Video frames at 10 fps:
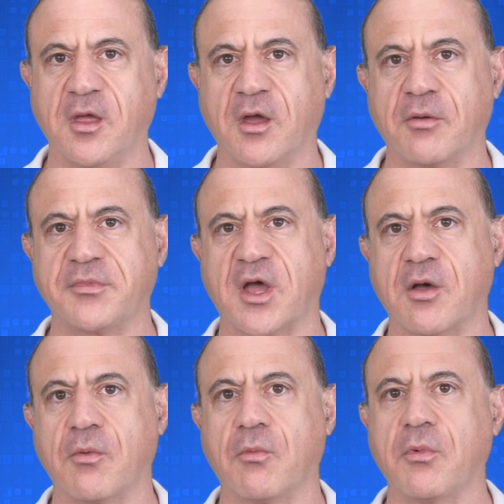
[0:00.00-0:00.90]

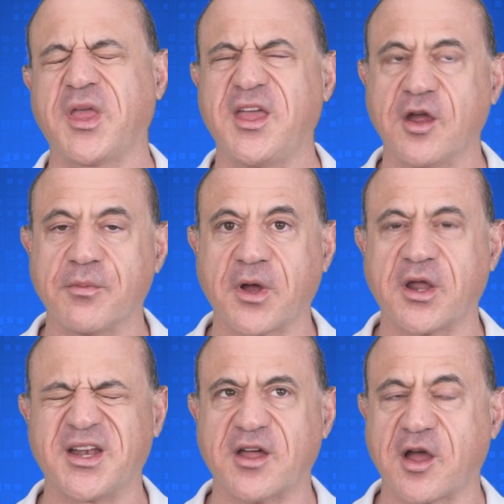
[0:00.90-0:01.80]
Now, here we're
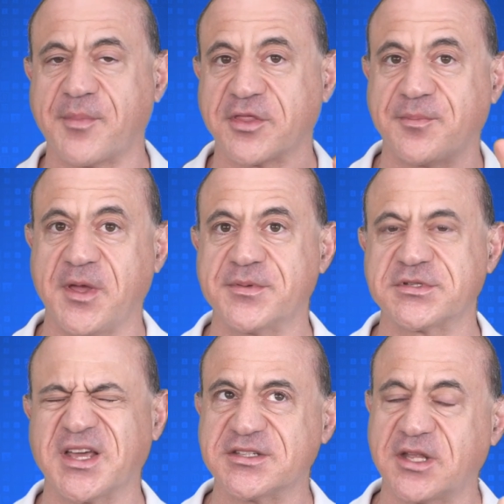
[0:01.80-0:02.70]
going to talk about the people
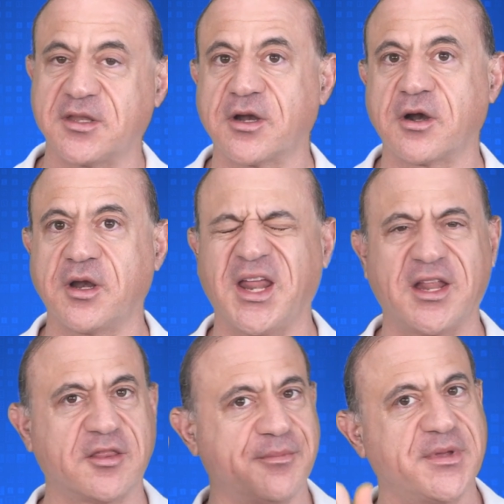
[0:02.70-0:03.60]
skills that, are
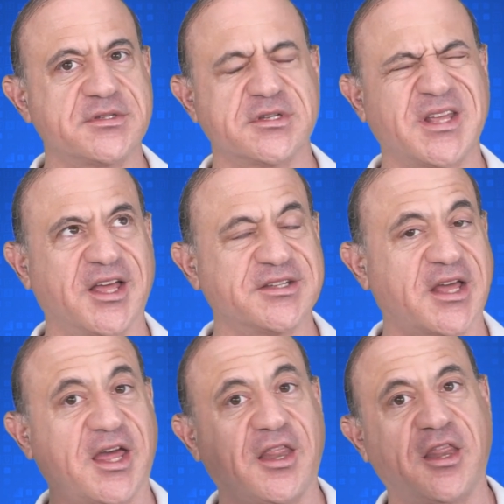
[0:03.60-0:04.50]
needed, the business skills,
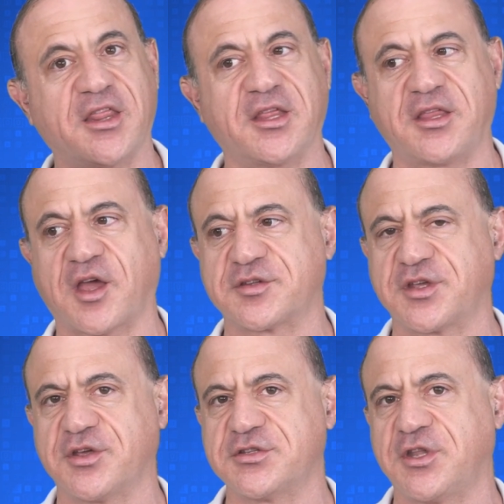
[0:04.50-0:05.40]
and then the tech
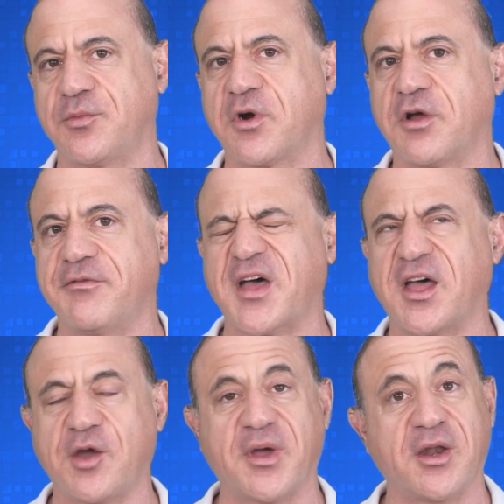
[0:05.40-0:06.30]
skills, and then we'll
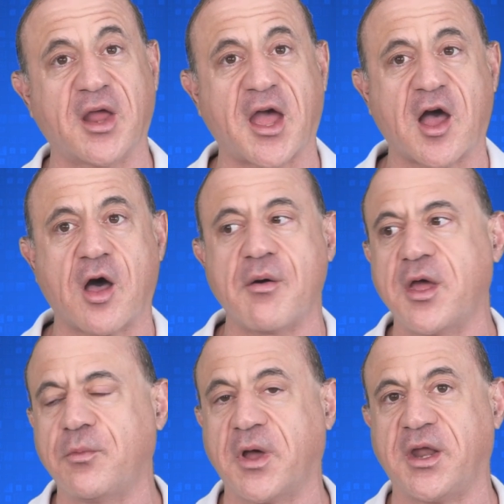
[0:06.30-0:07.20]
evaluate how
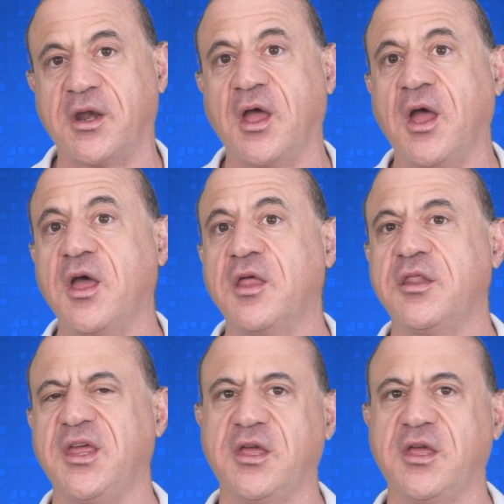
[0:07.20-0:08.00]
and when the